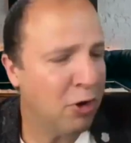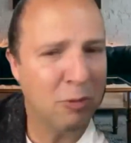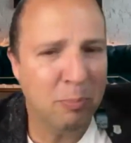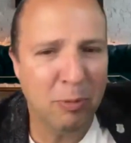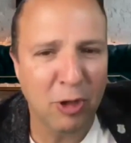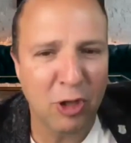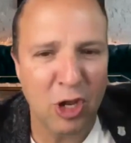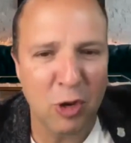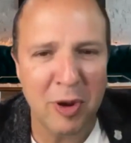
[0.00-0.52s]

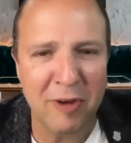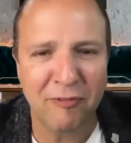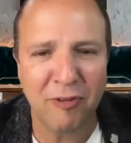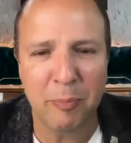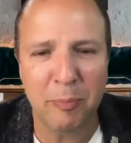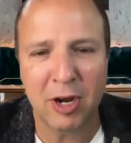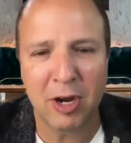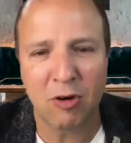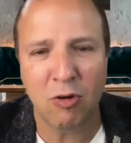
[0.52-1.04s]
Bill, you went from
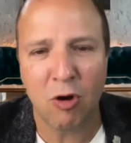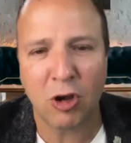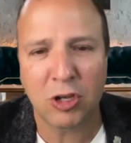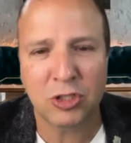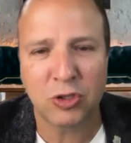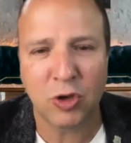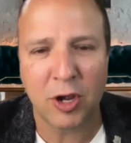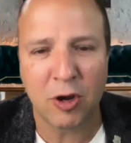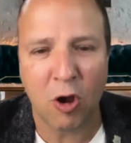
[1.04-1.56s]
being a rock
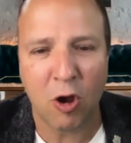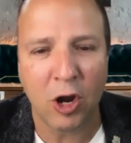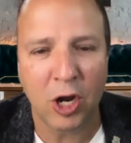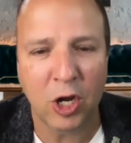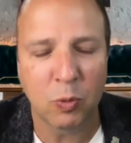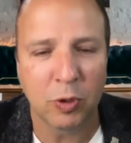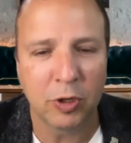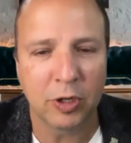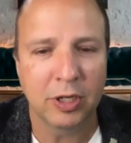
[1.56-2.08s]
star in
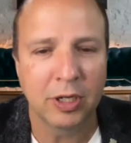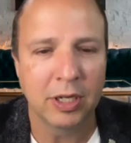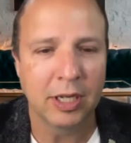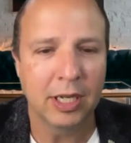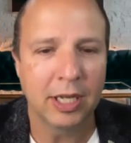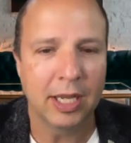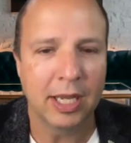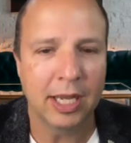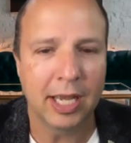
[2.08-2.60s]
Hollywood
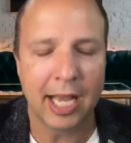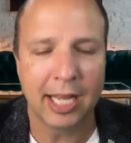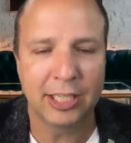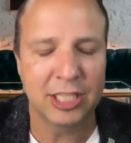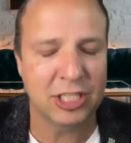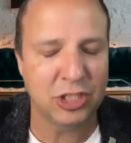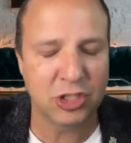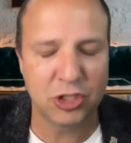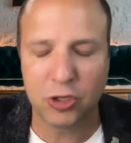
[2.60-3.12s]
and
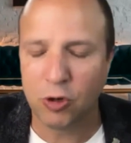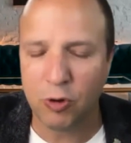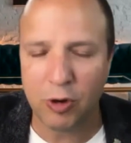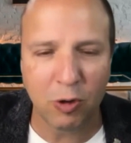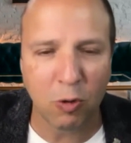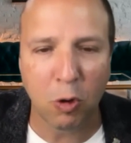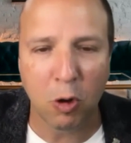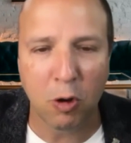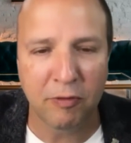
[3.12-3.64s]
just touring
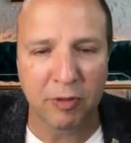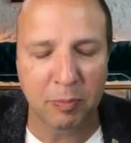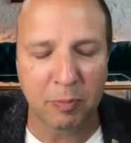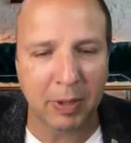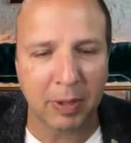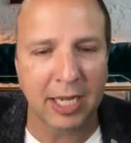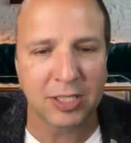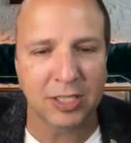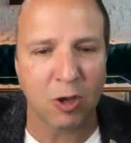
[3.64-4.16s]
all over the
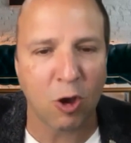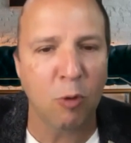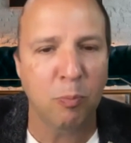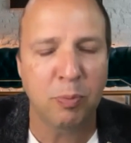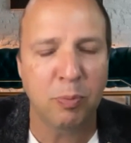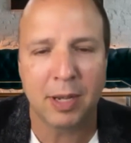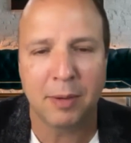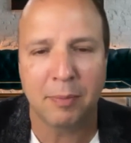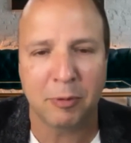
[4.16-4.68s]
place,
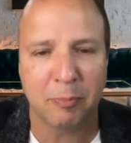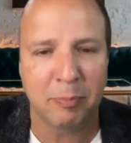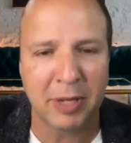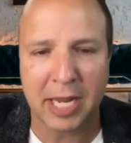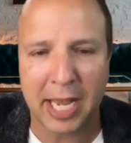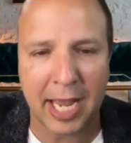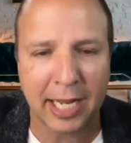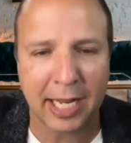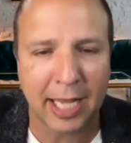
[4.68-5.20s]
opening up, being a
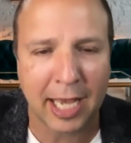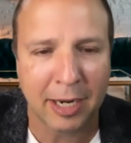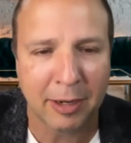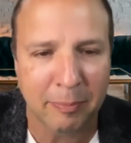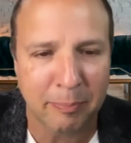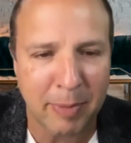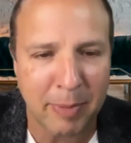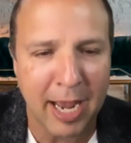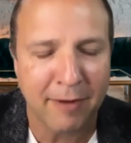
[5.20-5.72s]
headliner
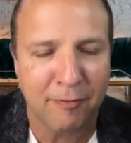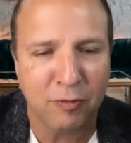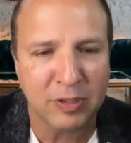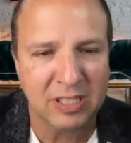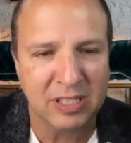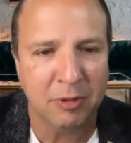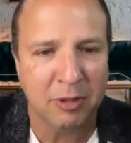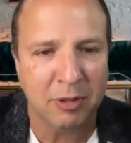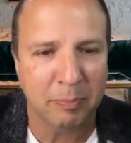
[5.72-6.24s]
band for
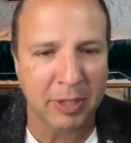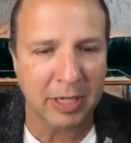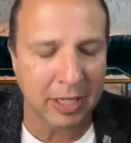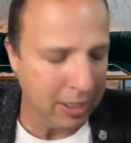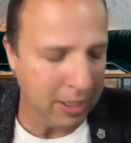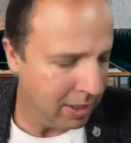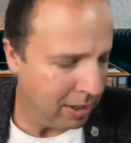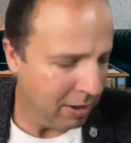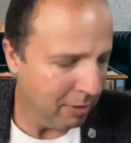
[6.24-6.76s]
some of the
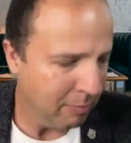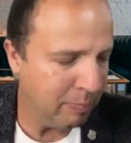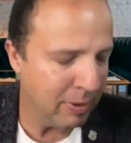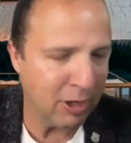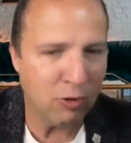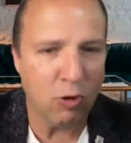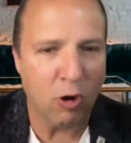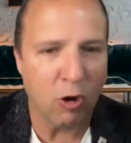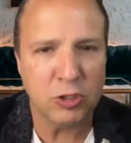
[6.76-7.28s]
big
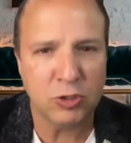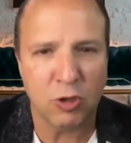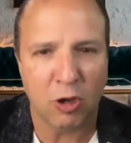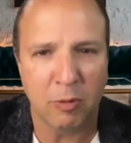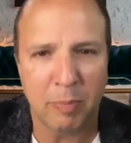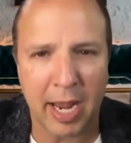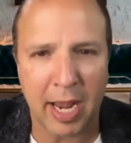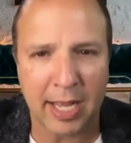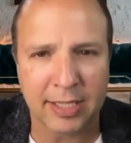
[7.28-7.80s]
rock star
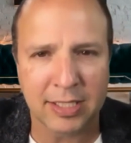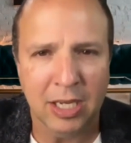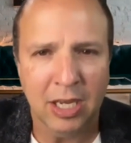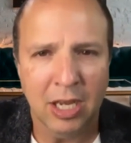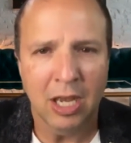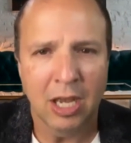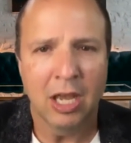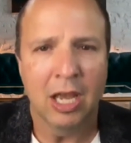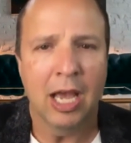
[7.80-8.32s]
bands.
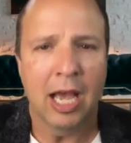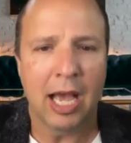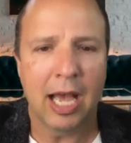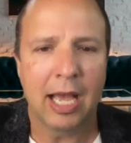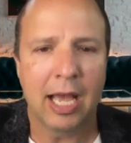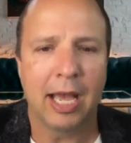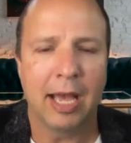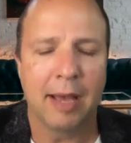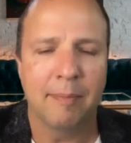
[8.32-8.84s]

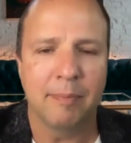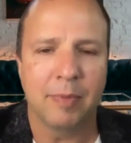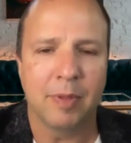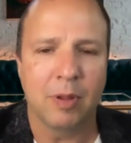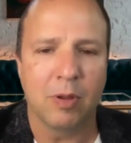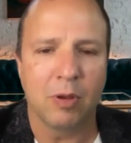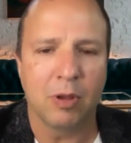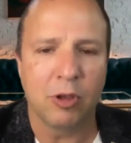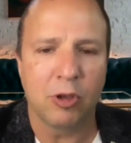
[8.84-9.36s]

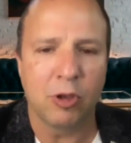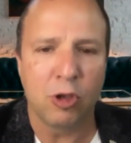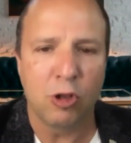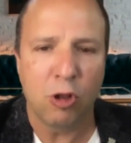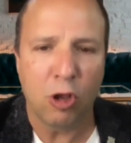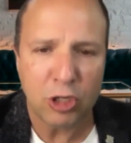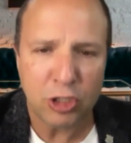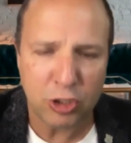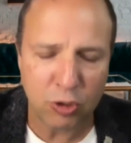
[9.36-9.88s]
You
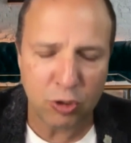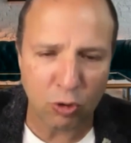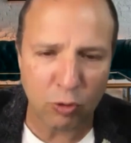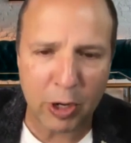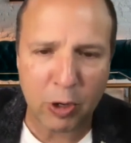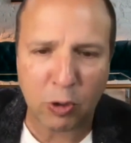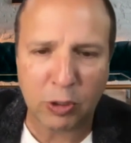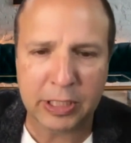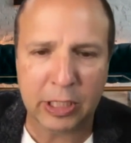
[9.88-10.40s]
lost your
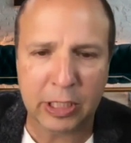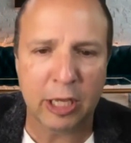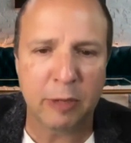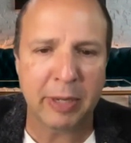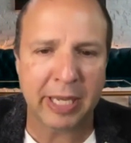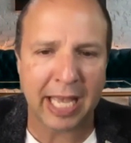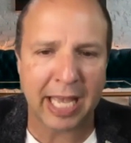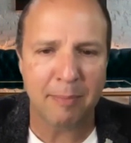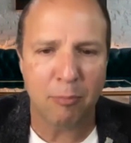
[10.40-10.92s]
record deal and you
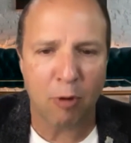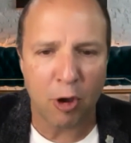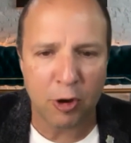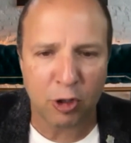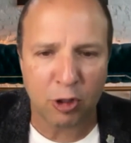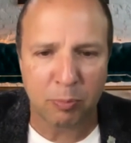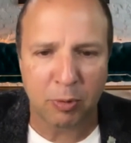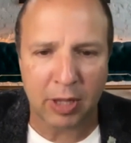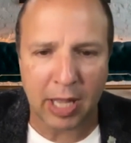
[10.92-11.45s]
became
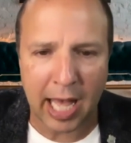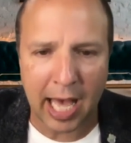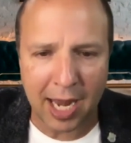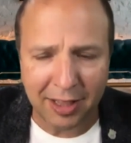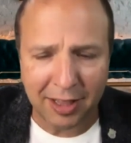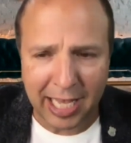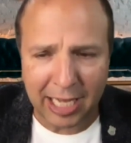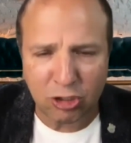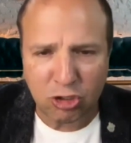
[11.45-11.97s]
Barnacle Bill. How
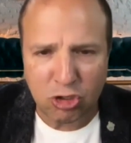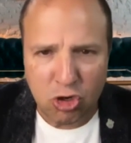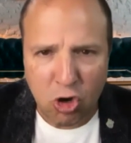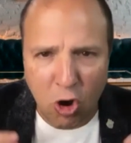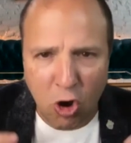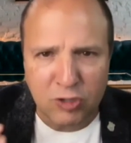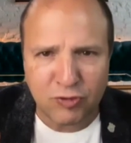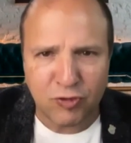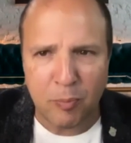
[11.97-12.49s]
did that
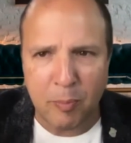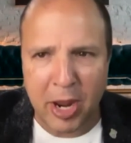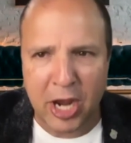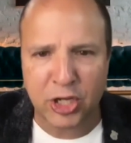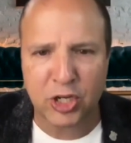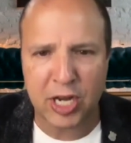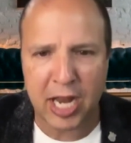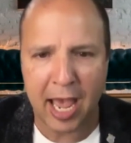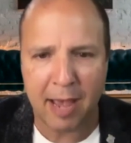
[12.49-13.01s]

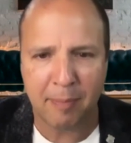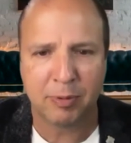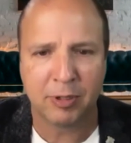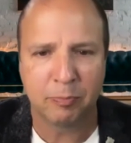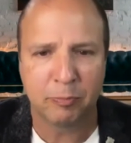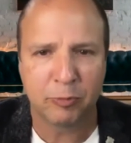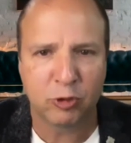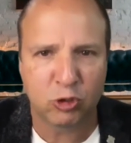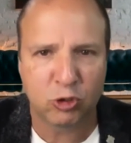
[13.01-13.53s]
transformation happen
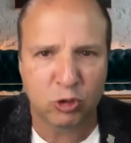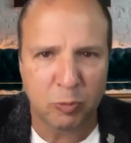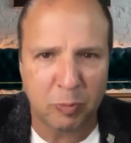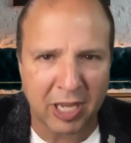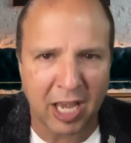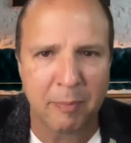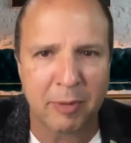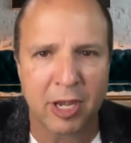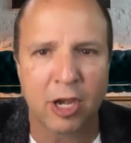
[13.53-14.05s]
to
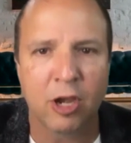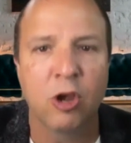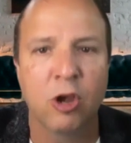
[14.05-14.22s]
becoming a